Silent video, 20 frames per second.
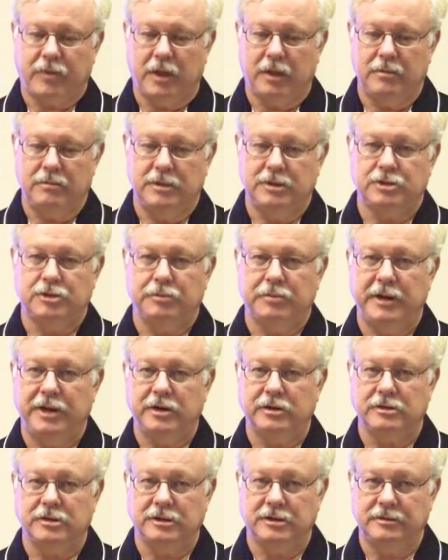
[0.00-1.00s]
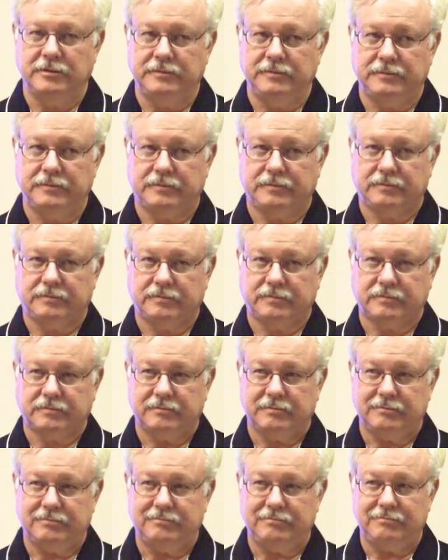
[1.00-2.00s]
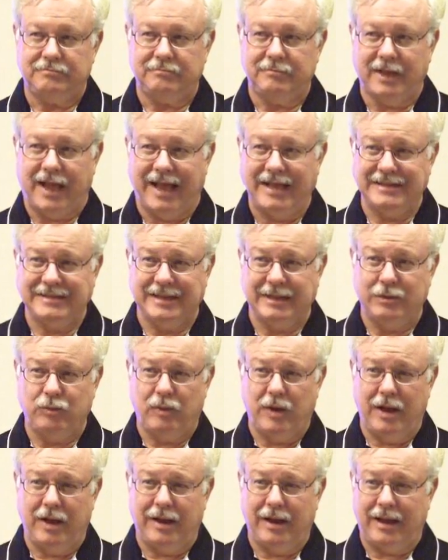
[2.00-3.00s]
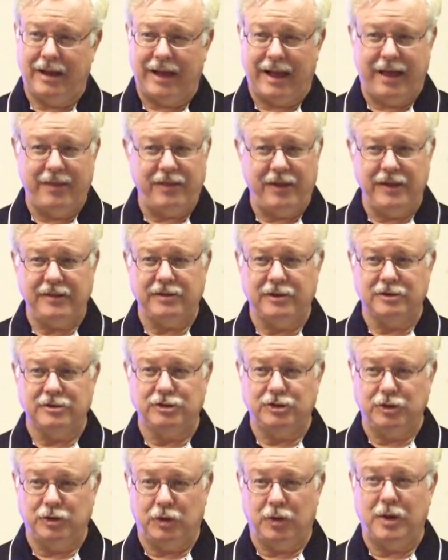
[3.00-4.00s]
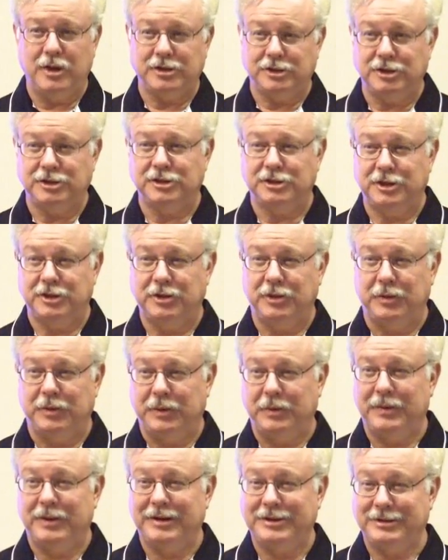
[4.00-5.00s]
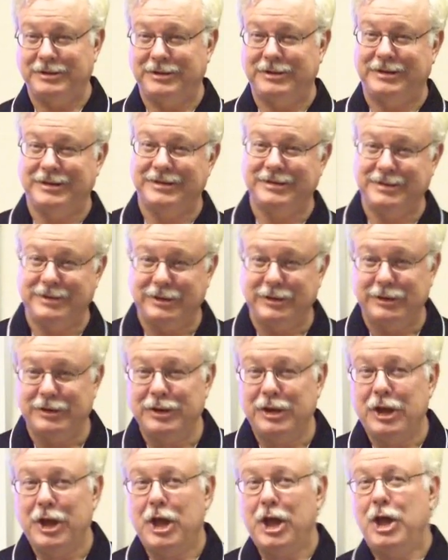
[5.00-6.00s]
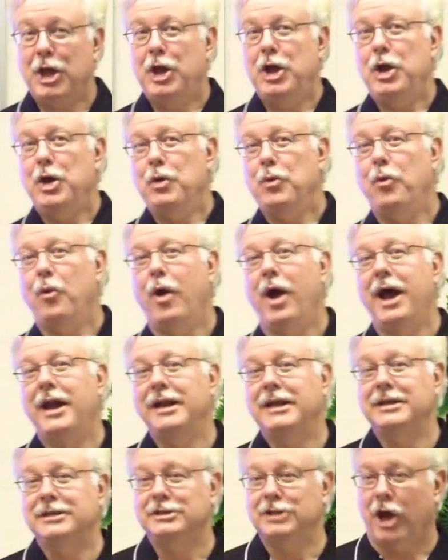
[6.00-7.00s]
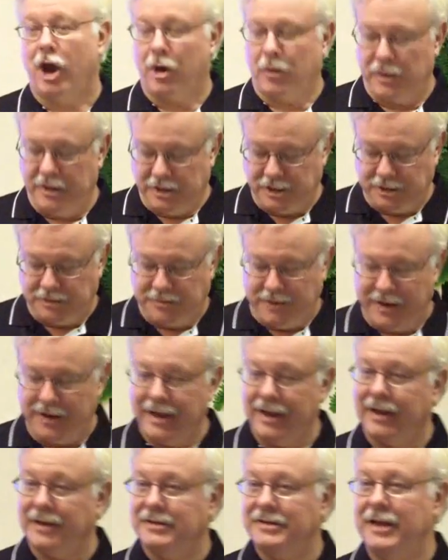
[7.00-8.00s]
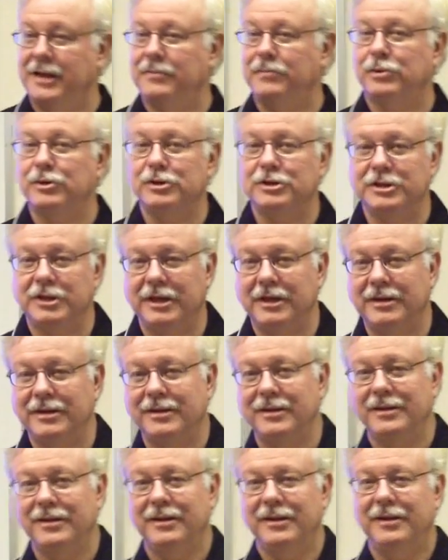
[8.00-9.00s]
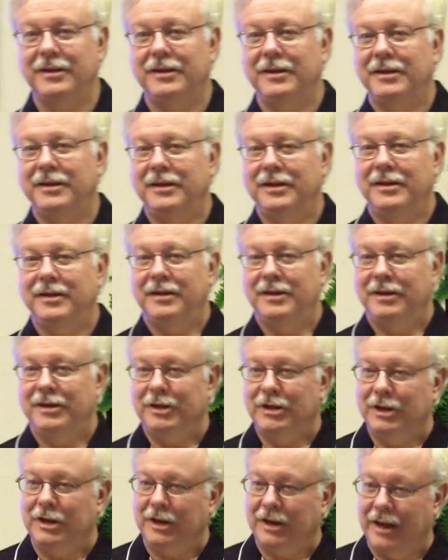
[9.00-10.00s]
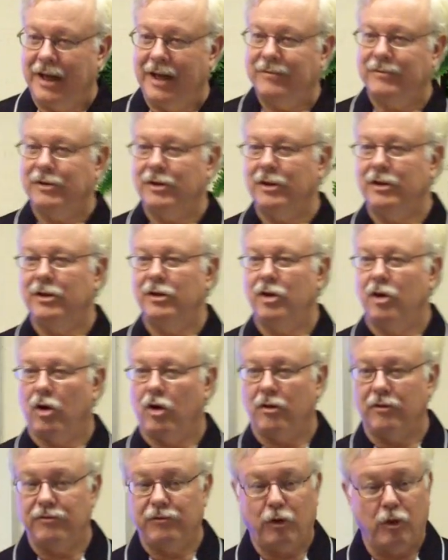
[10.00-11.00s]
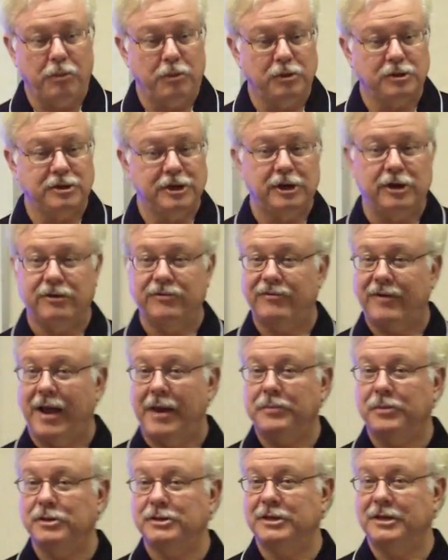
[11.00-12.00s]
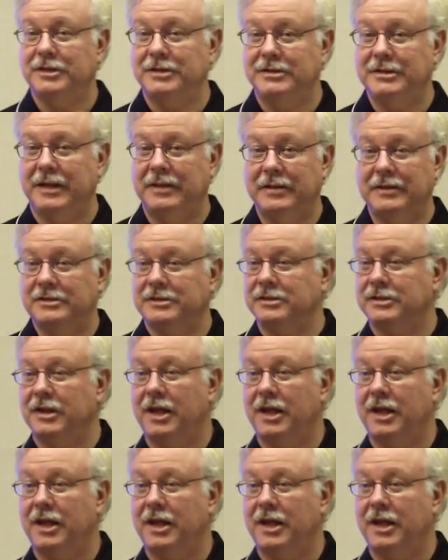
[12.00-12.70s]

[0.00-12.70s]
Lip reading: Mr. Peterson, I said, well, I think there's two questions here that we really should consider. One is, are we just picking a 10% level or 4% or 5% and saying this is a